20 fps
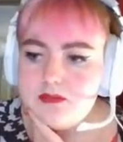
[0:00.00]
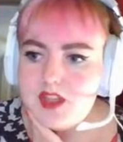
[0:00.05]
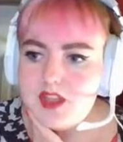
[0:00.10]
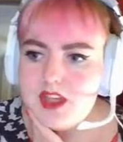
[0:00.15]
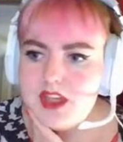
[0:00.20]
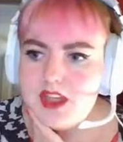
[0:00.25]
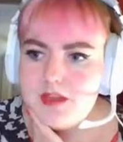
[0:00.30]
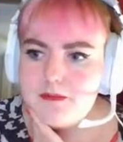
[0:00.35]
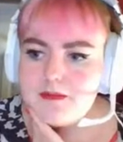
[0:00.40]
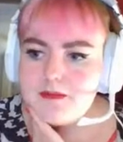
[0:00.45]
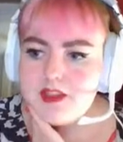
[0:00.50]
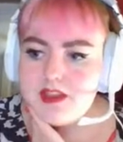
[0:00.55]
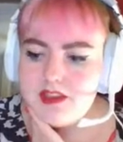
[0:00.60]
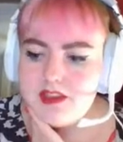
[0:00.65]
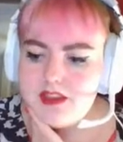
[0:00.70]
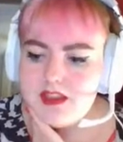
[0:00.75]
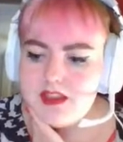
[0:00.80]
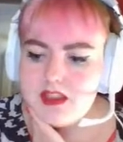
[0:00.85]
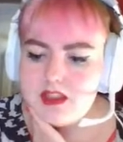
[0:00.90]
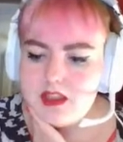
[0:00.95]
have
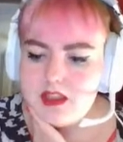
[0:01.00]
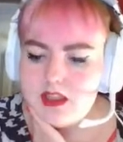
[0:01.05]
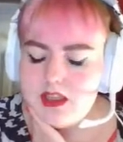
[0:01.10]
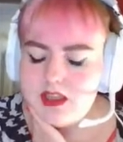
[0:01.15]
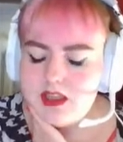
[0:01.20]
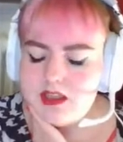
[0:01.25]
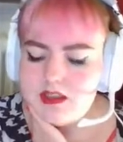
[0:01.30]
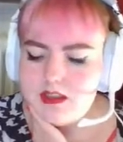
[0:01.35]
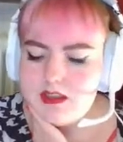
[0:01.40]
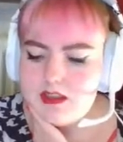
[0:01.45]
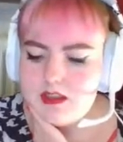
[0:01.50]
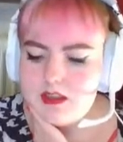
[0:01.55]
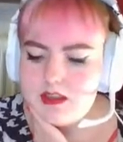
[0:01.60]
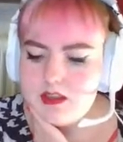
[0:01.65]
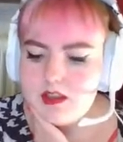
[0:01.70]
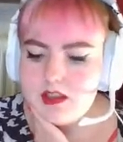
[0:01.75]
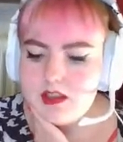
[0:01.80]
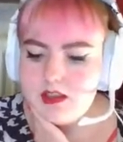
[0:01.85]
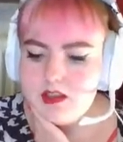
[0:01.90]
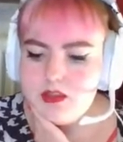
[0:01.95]
friends that has
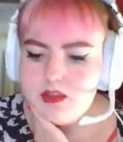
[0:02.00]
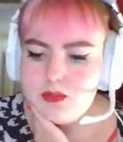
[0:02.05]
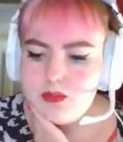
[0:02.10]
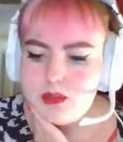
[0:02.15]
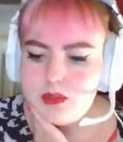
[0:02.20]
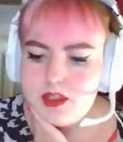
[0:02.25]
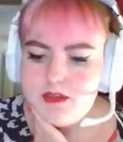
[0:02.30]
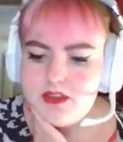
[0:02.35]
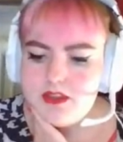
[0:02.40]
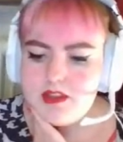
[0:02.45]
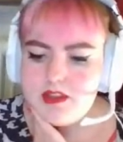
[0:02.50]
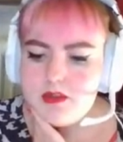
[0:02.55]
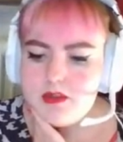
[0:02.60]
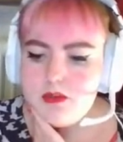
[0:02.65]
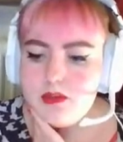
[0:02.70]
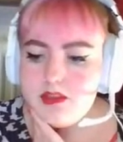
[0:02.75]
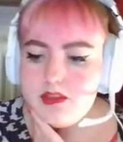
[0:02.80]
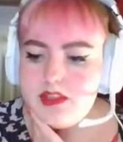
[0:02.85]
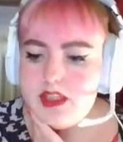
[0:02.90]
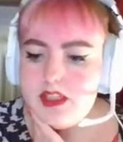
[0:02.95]
gone to private
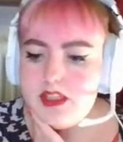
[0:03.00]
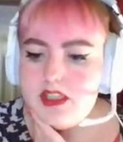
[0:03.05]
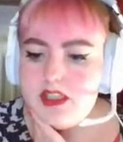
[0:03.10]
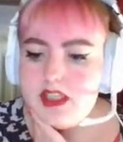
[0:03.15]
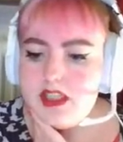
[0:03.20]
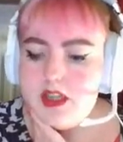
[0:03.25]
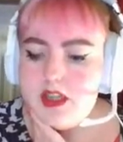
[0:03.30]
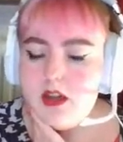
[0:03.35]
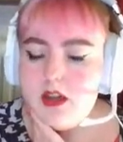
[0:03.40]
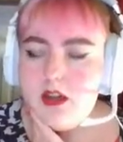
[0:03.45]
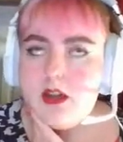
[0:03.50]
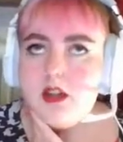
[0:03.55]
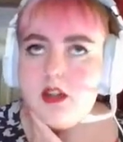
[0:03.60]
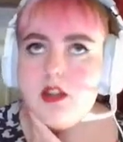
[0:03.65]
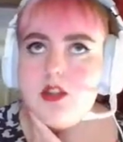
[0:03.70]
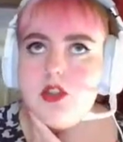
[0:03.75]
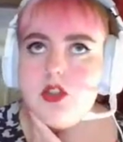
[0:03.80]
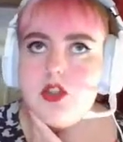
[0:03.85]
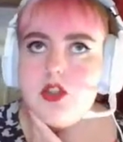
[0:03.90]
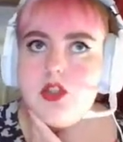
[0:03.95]
schools and they are
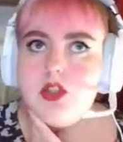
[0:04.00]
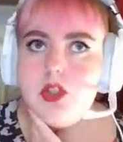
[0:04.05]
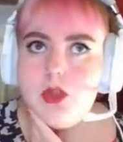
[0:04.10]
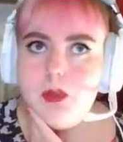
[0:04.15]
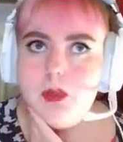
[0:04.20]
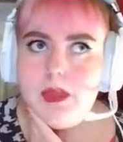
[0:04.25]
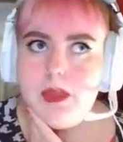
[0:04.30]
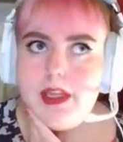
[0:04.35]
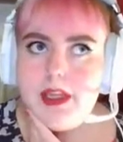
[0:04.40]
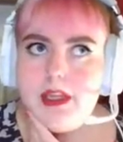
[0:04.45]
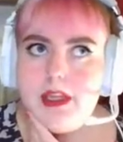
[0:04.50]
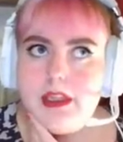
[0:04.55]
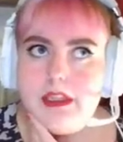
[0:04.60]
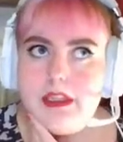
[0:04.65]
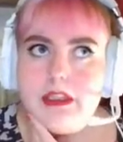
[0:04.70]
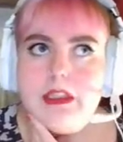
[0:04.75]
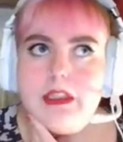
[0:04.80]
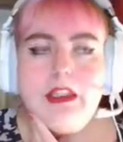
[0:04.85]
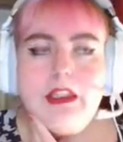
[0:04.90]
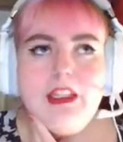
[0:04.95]
so bad.